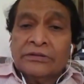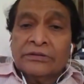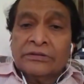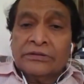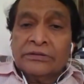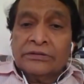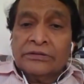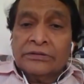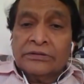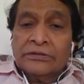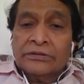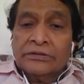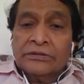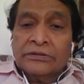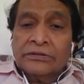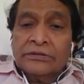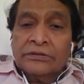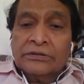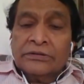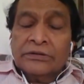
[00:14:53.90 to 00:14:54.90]

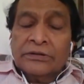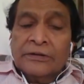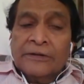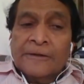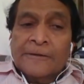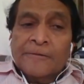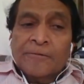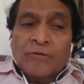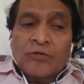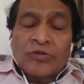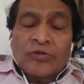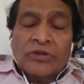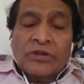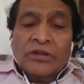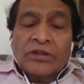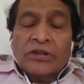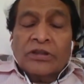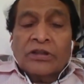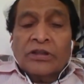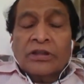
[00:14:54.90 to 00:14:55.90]

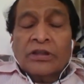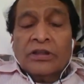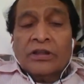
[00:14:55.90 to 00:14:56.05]
Nothing is said.